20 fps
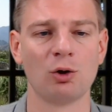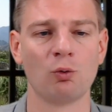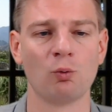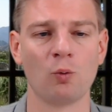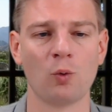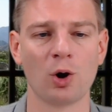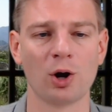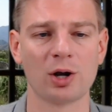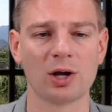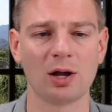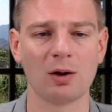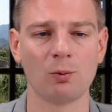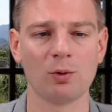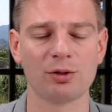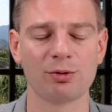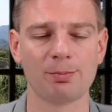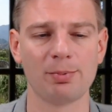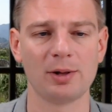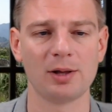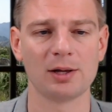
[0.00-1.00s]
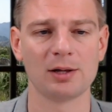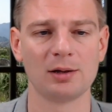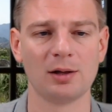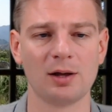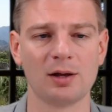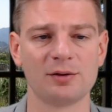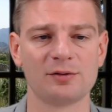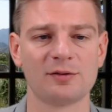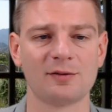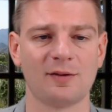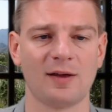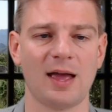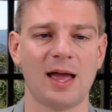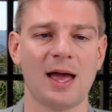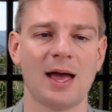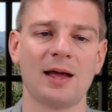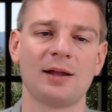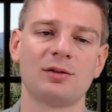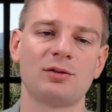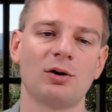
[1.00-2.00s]
working with playlists
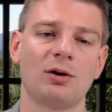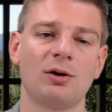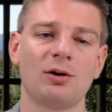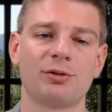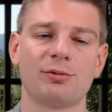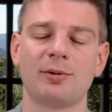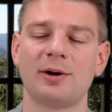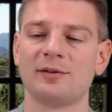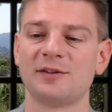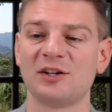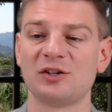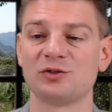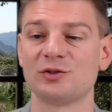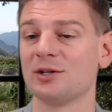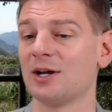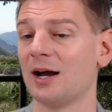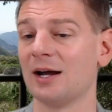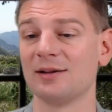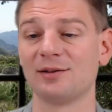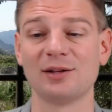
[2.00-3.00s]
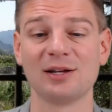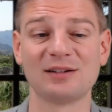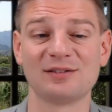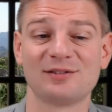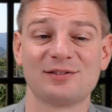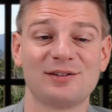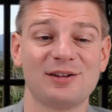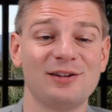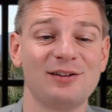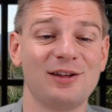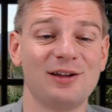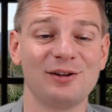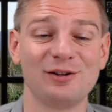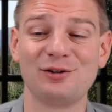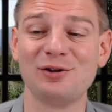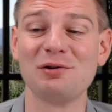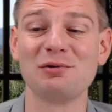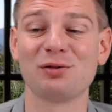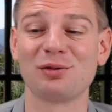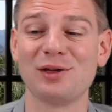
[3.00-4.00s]
and the authorization guide. That's the
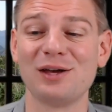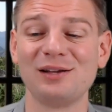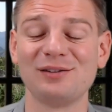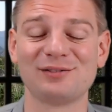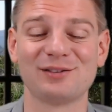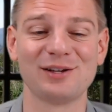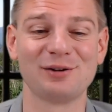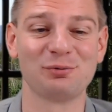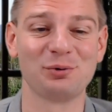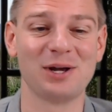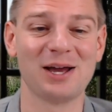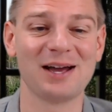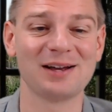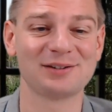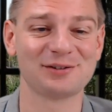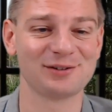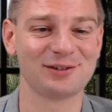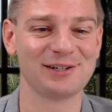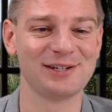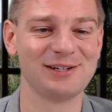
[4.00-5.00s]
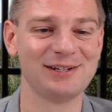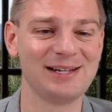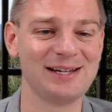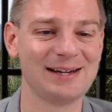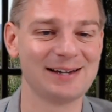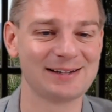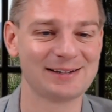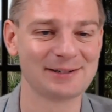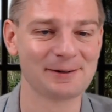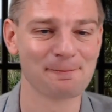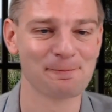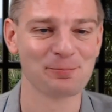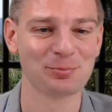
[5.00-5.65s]
two things that we actually needed.